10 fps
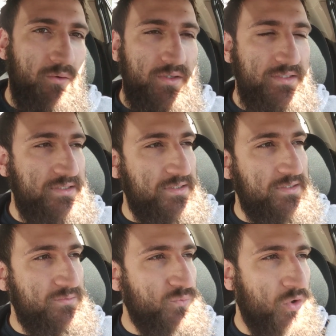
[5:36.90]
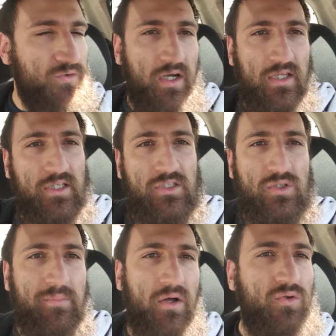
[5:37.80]
this won't really teach
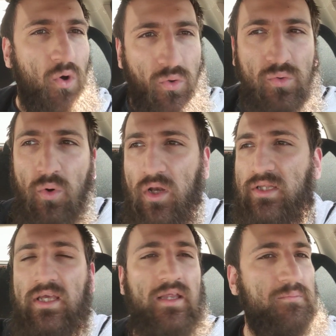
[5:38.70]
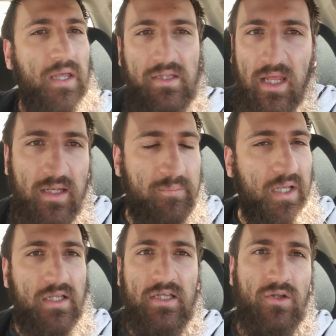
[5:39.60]
you about code quality and
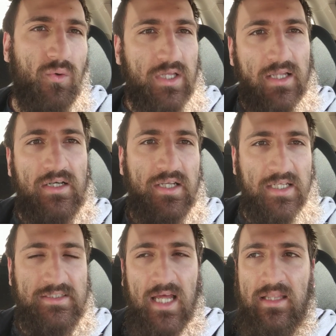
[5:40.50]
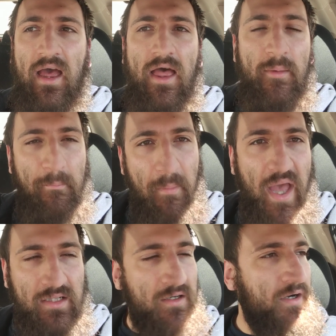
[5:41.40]
maintainability and all the other things that
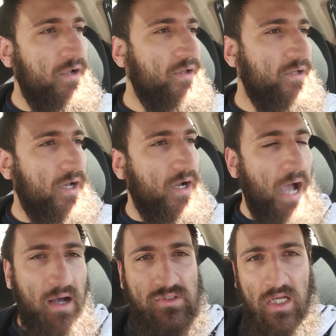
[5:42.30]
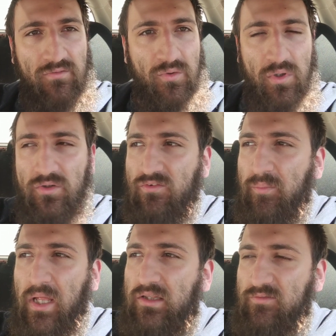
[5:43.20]
matter outside of the world of
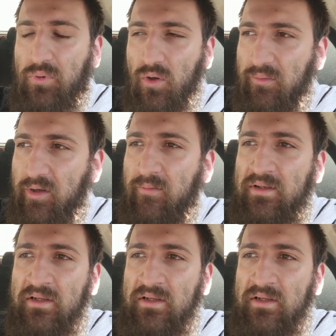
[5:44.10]
competitive programming.